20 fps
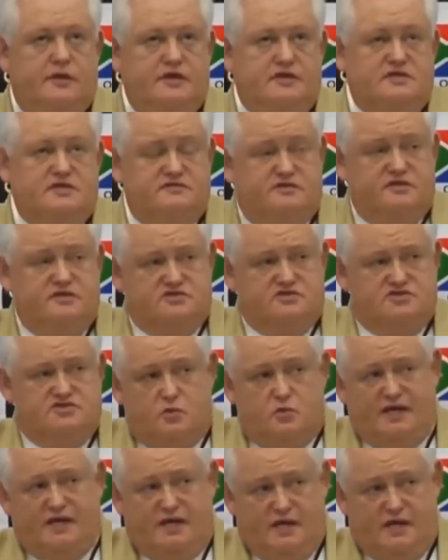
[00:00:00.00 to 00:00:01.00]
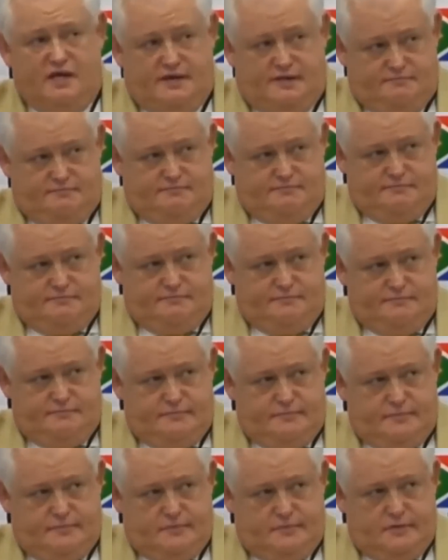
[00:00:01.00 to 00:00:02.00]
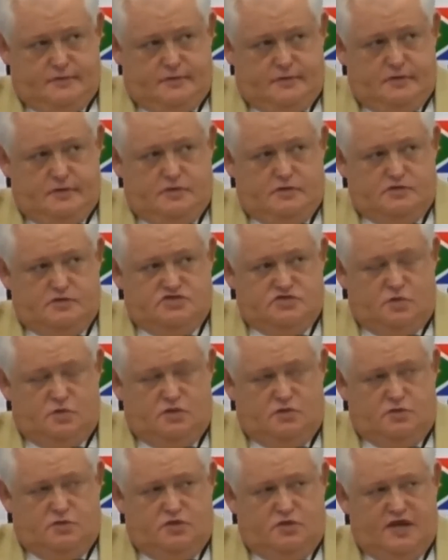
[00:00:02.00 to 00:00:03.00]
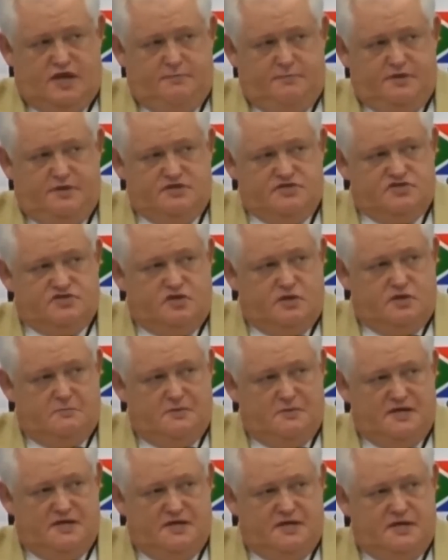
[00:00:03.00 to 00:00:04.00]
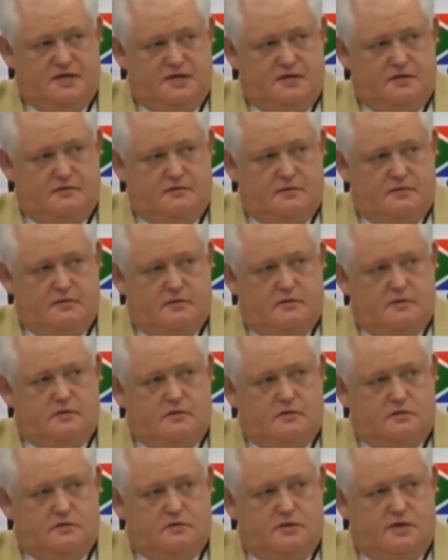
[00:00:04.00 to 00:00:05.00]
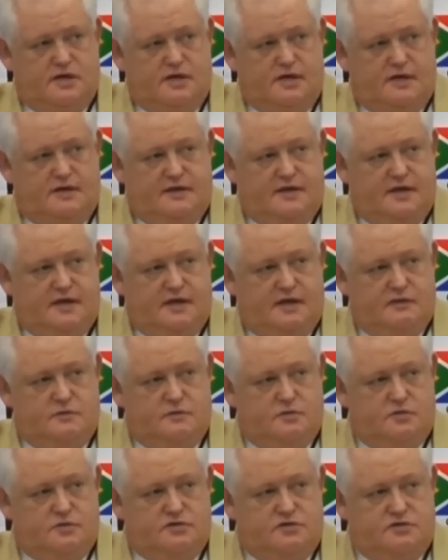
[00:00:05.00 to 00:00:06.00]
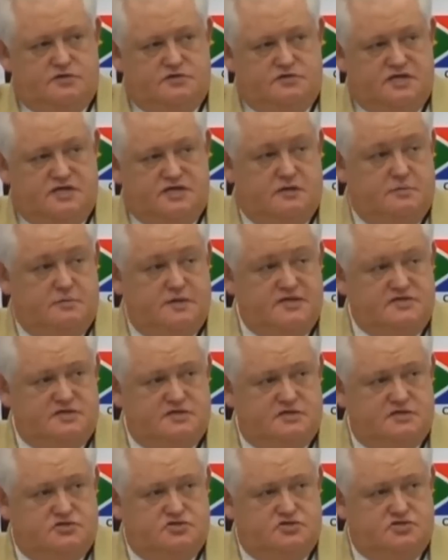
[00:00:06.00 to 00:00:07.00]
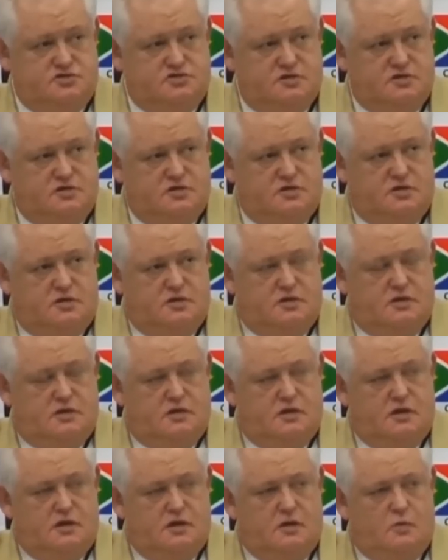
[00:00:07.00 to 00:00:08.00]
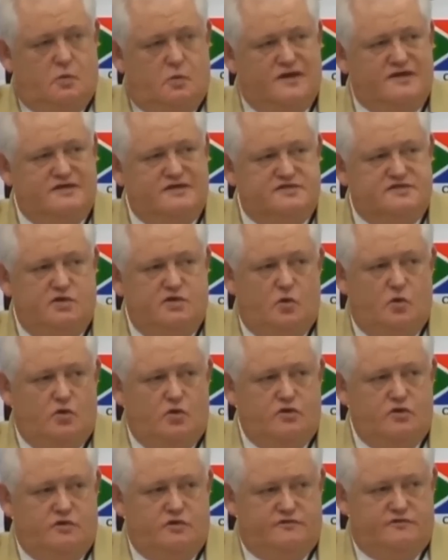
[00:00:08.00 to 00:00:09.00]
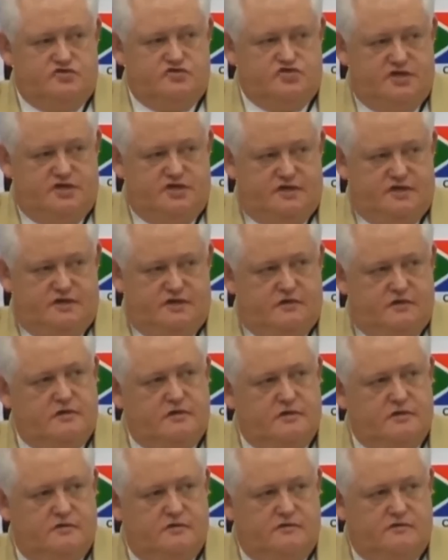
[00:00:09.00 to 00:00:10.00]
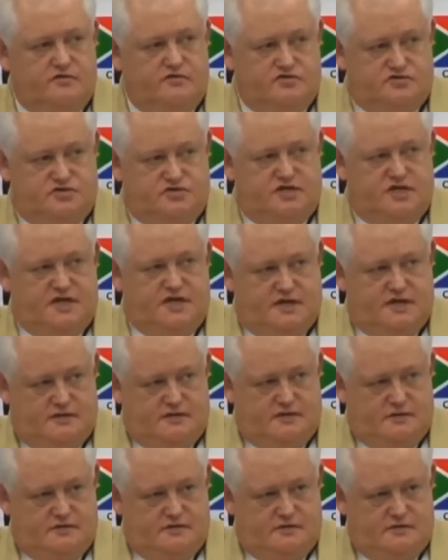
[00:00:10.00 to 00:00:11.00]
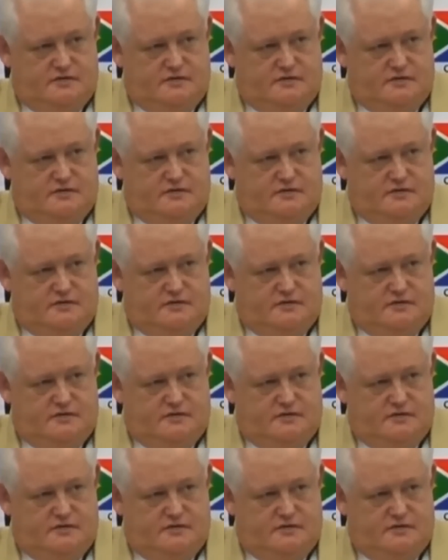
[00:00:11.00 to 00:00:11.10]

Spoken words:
The intervals are weekly. So what would happen is on a Monday, Greg Lake and Allen would send a message. What is the order of chicken for today?